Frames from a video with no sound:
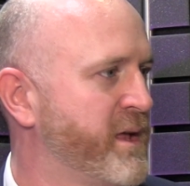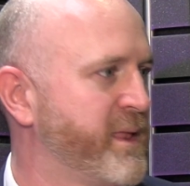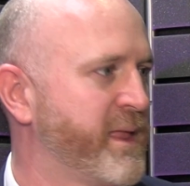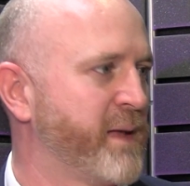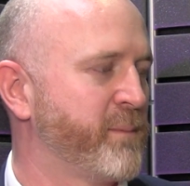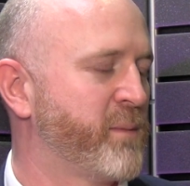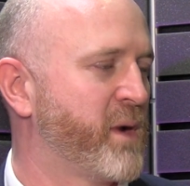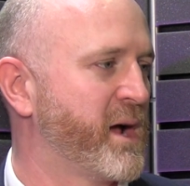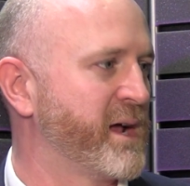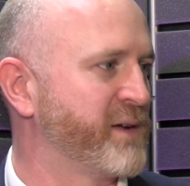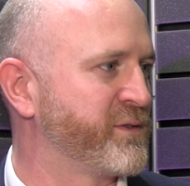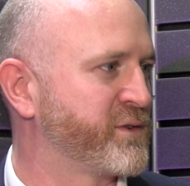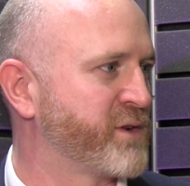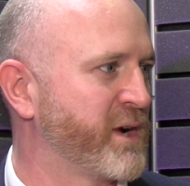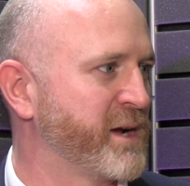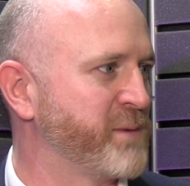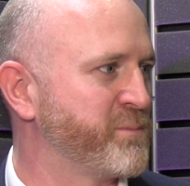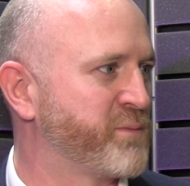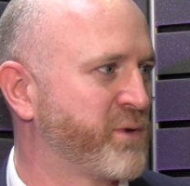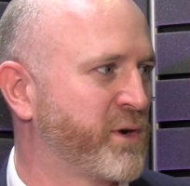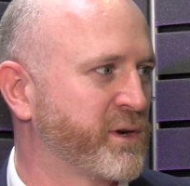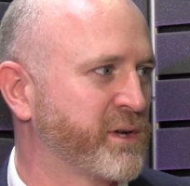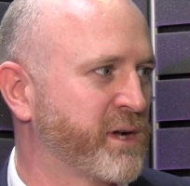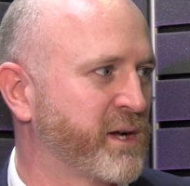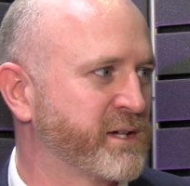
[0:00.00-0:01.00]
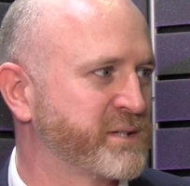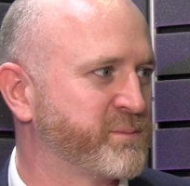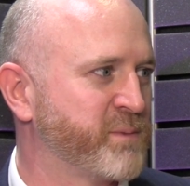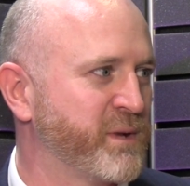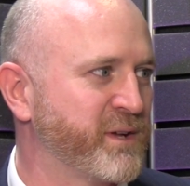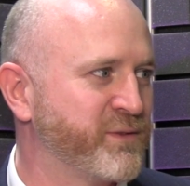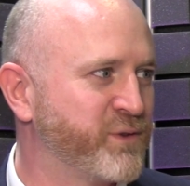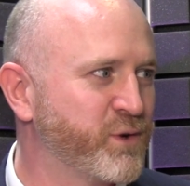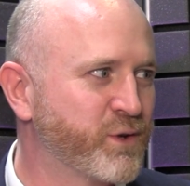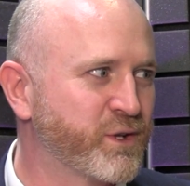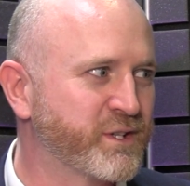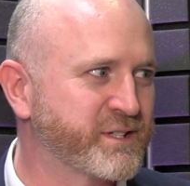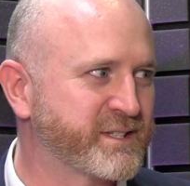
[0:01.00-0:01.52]
They might have great products, but
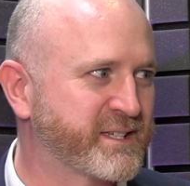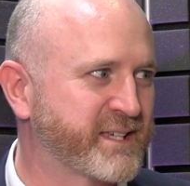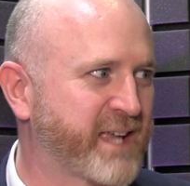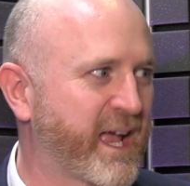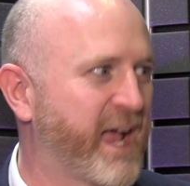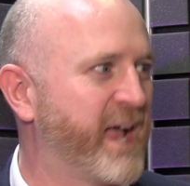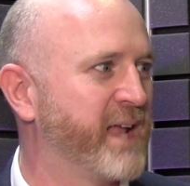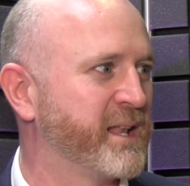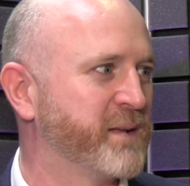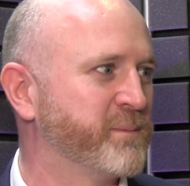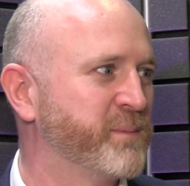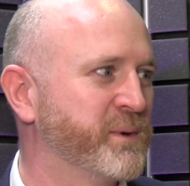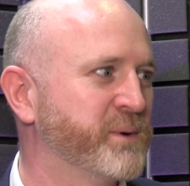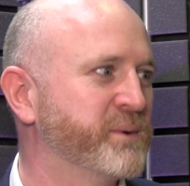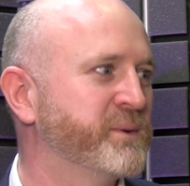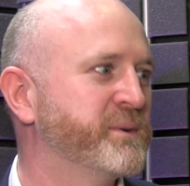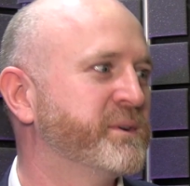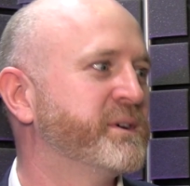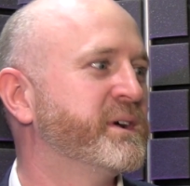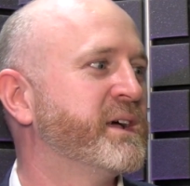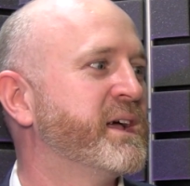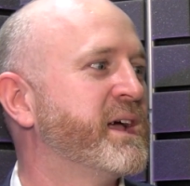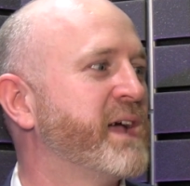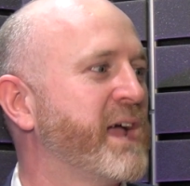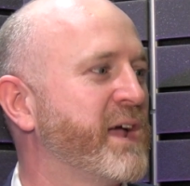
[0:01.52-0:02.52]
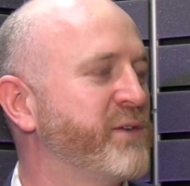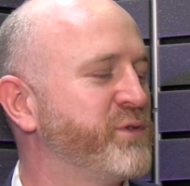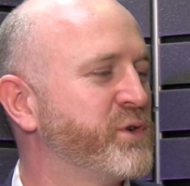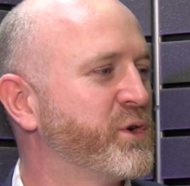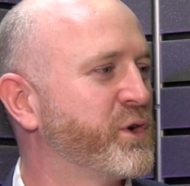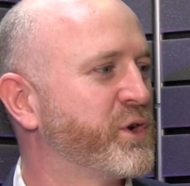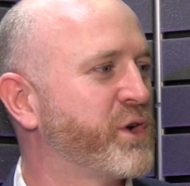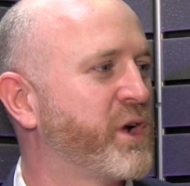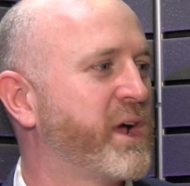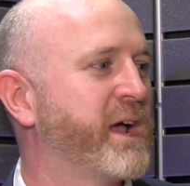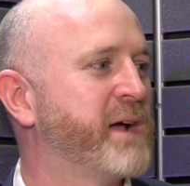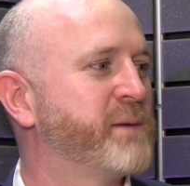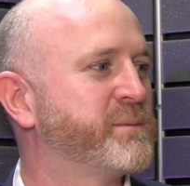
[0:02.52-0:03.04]
if you're not scalable, if
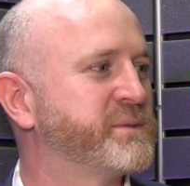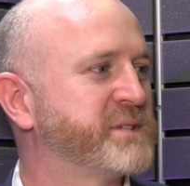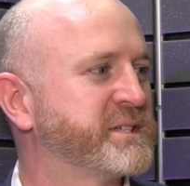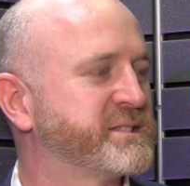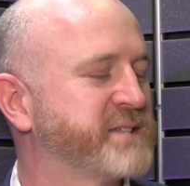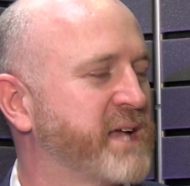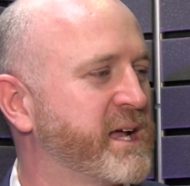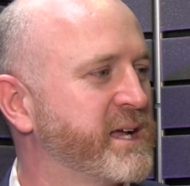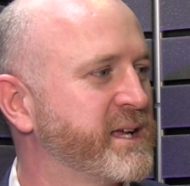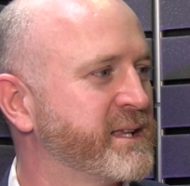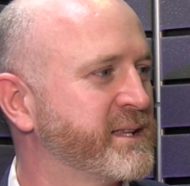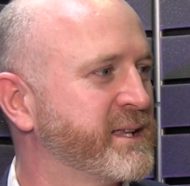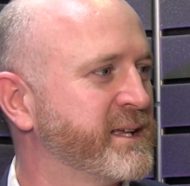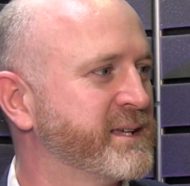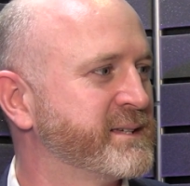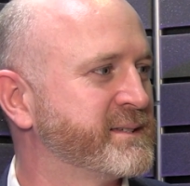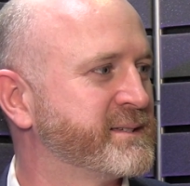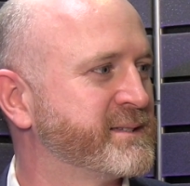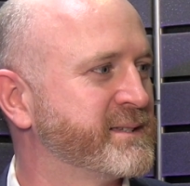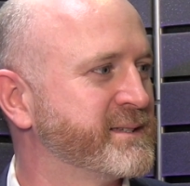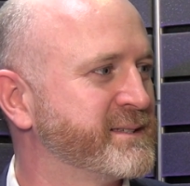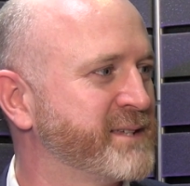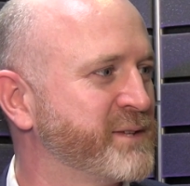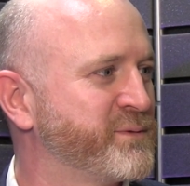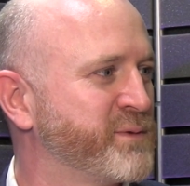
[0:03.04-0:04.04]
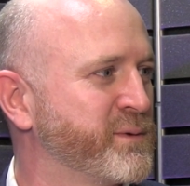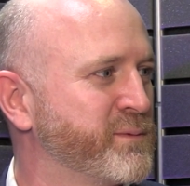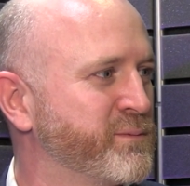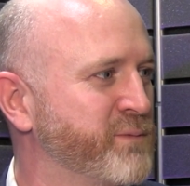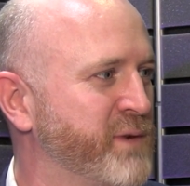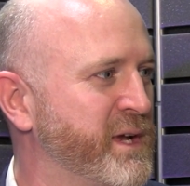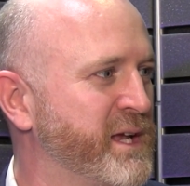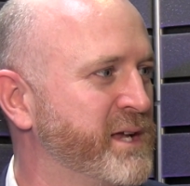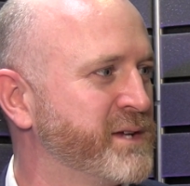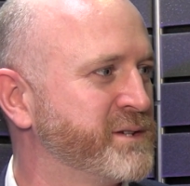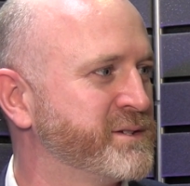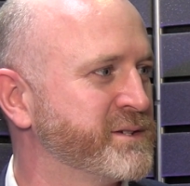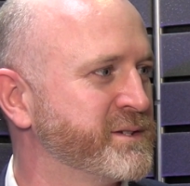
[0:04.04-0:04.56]
you're not able to take this to different
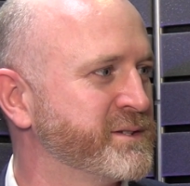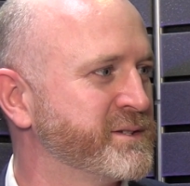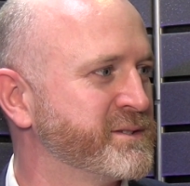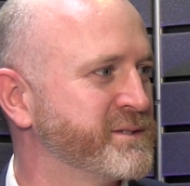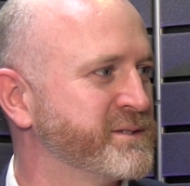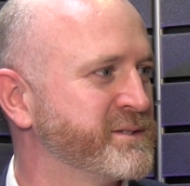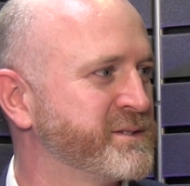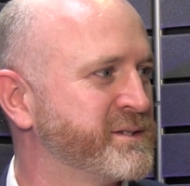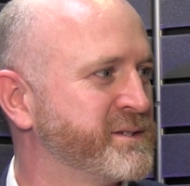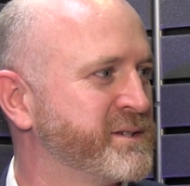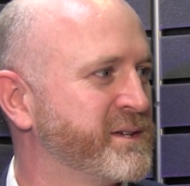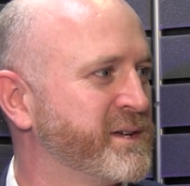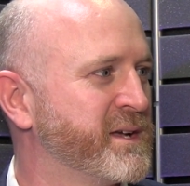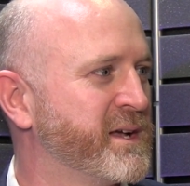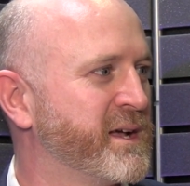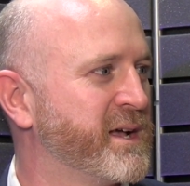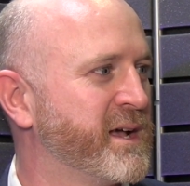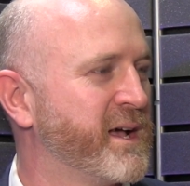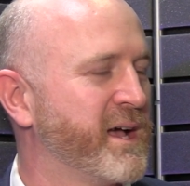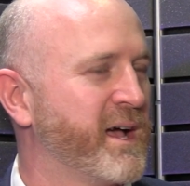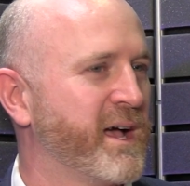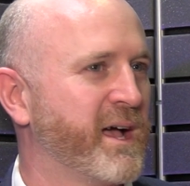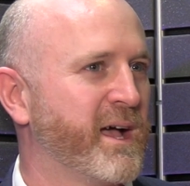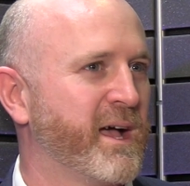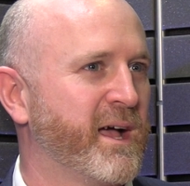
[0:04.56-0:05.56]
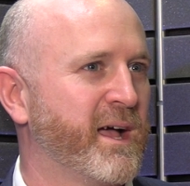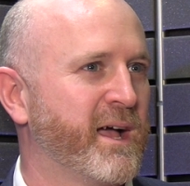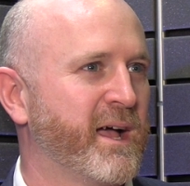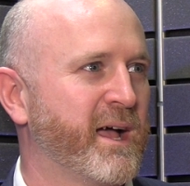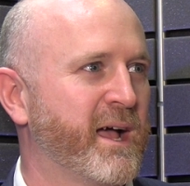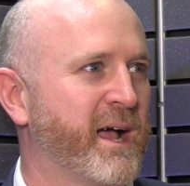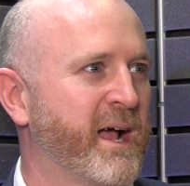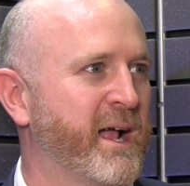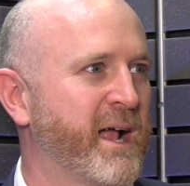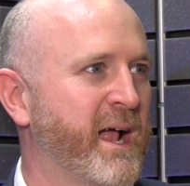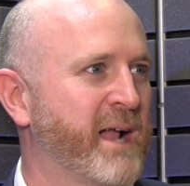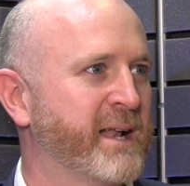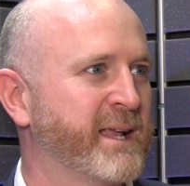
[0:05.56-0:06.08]
regions
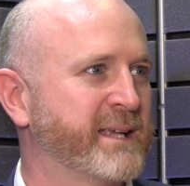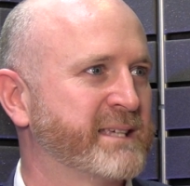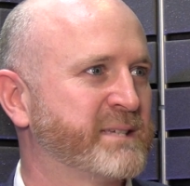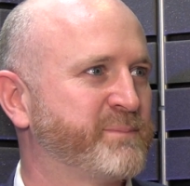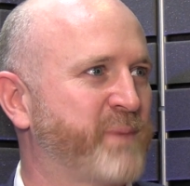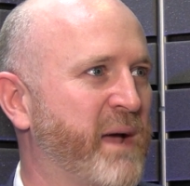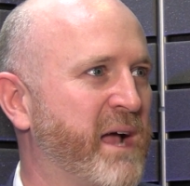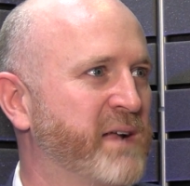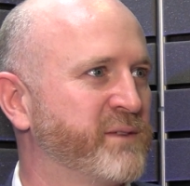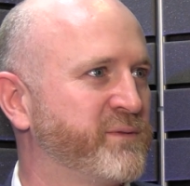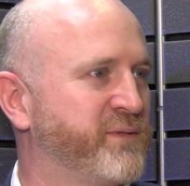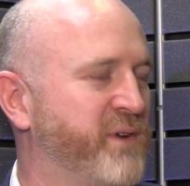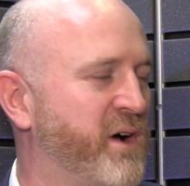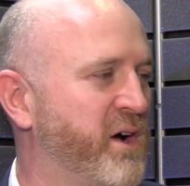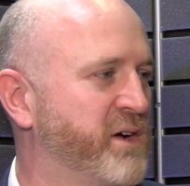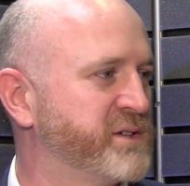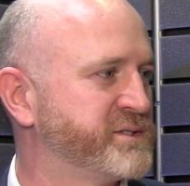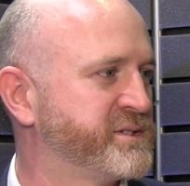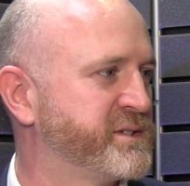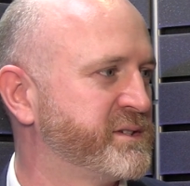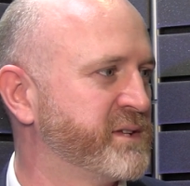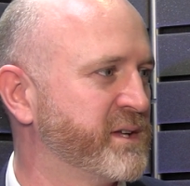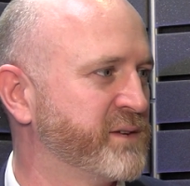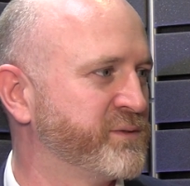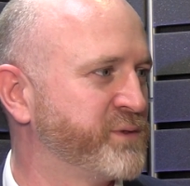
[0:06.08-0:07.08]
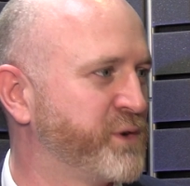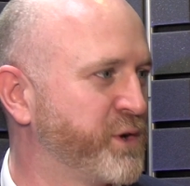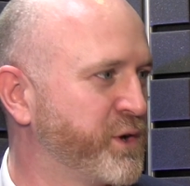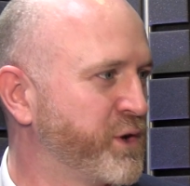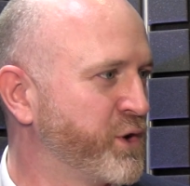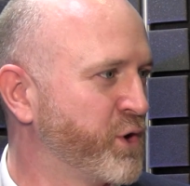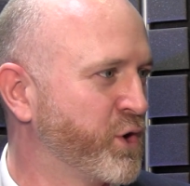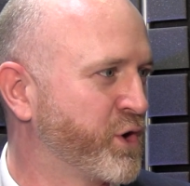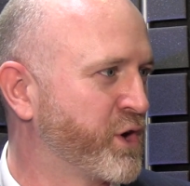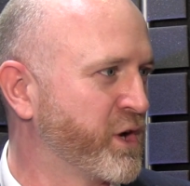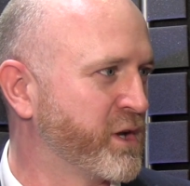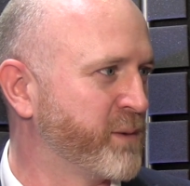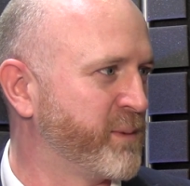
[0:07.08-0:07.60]
and expand fast enough,
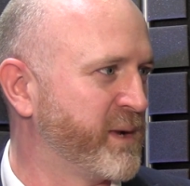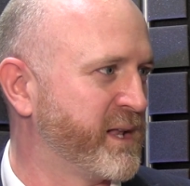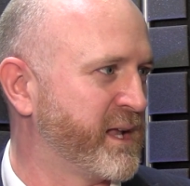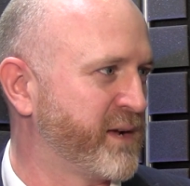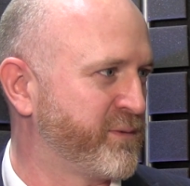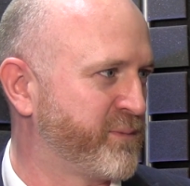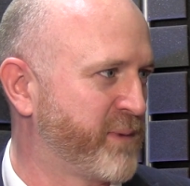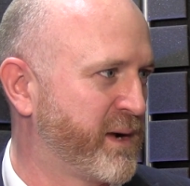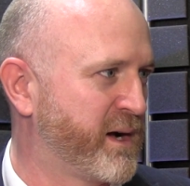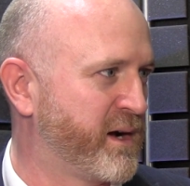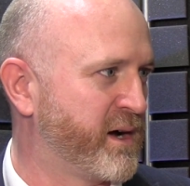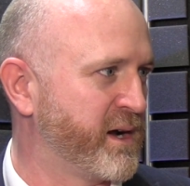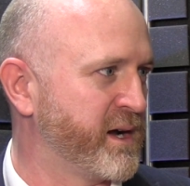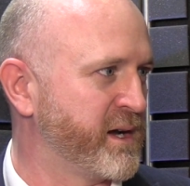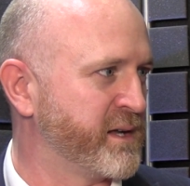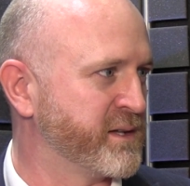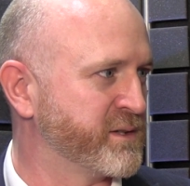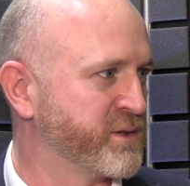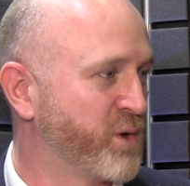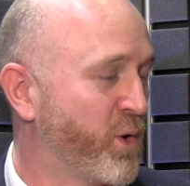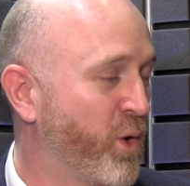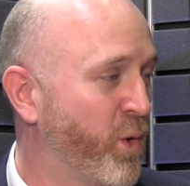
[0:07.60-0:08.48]
you're going to be left behind.